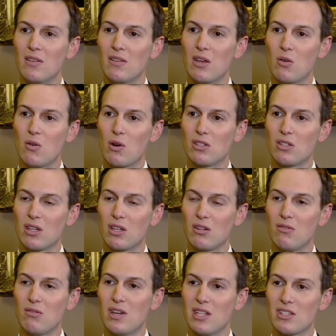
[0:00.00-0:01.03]
in order to
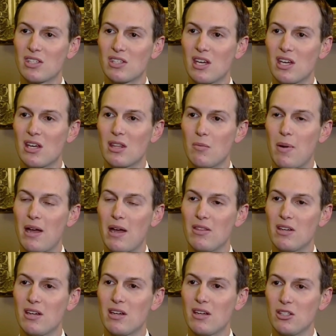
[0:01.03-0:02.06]
convince the
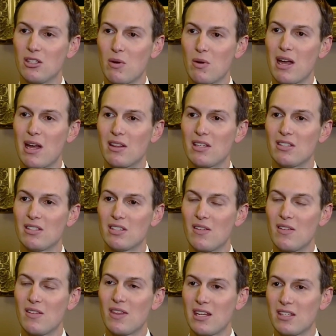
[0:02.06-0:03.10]
Israelis
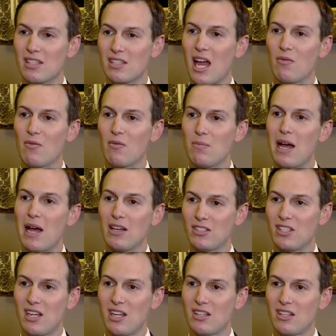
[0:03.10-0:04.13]
that it's time for the
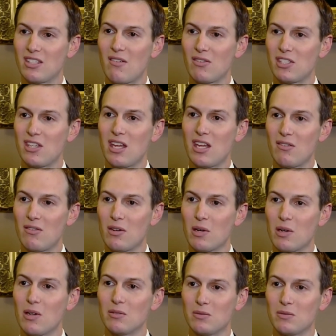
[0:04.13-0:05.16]
Palestinians to have a state of their
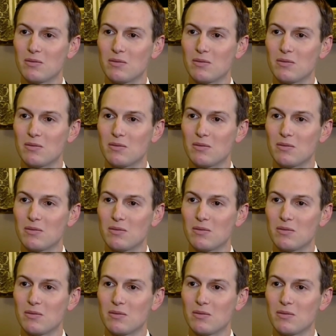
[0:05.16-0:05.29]
own.